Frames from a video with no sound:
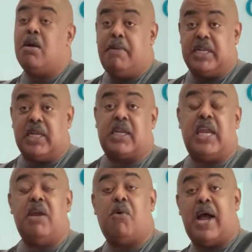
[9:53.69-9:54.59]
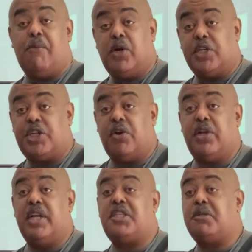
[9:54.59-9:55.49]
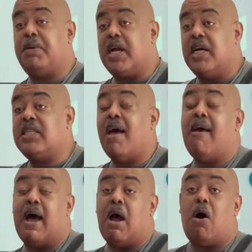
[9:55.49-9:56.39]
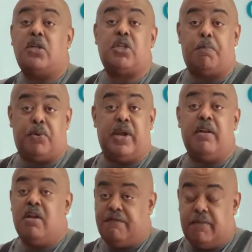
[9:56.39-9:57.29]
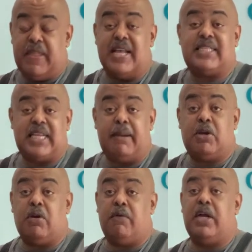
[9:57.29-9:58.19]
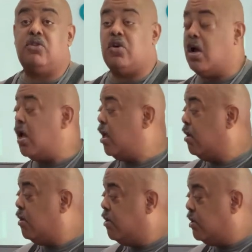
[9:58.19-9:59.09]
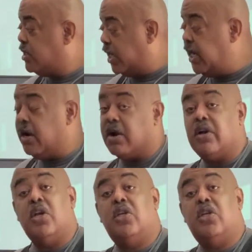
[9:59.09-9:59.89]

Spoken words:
But the key why I want to show you this is because I also print from that same CorelDraw to here.